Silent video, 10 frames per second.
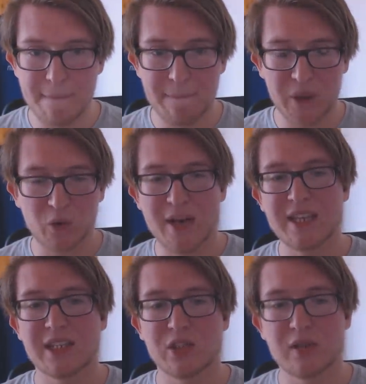But the way
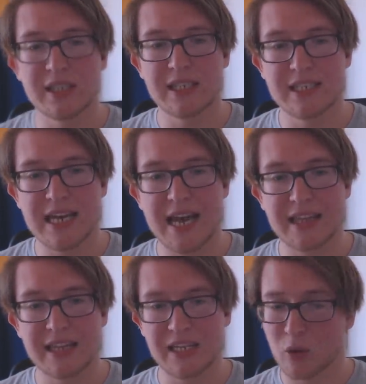they do it is
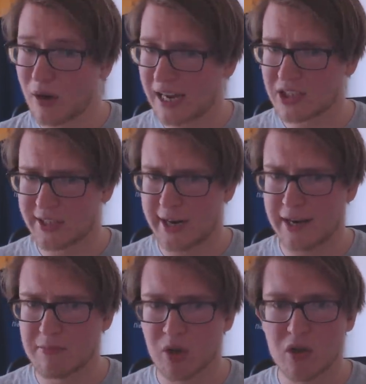that they don't actually let
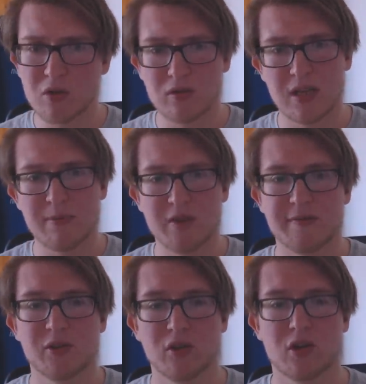him go. They move
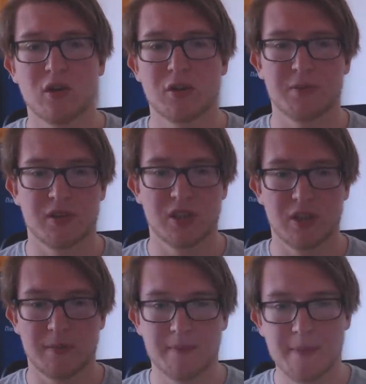him to a coach
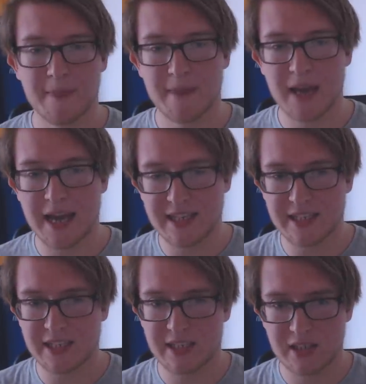position, and this
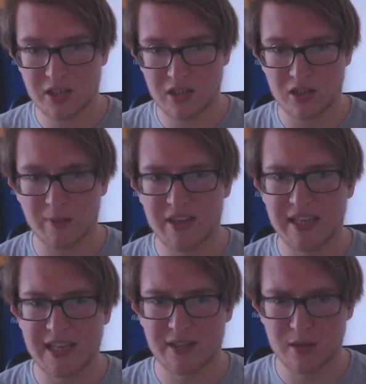is something
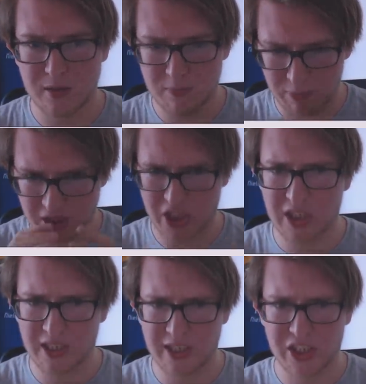that's
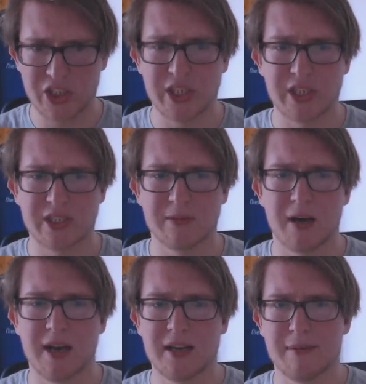particularly genius in
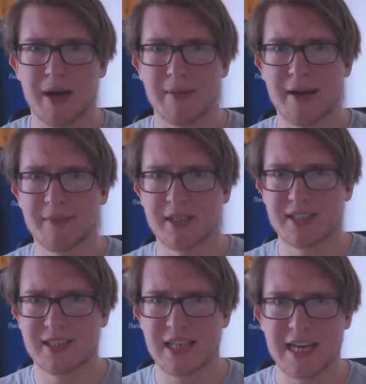my mind,
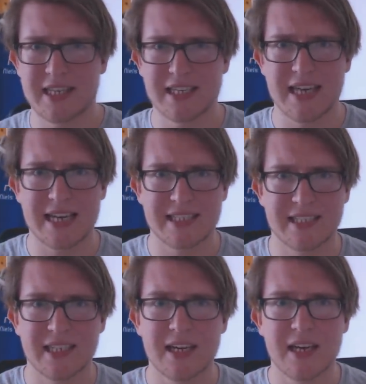because I think
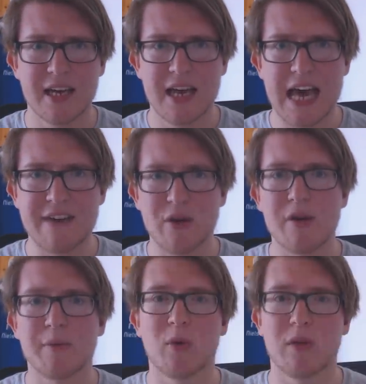that's a
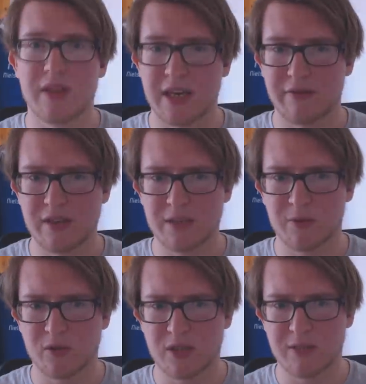very important thing for
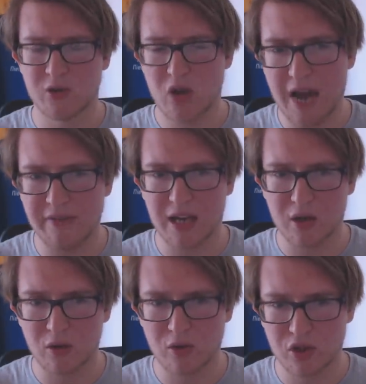esports team to have that
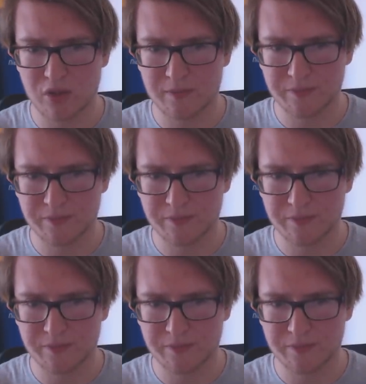coach.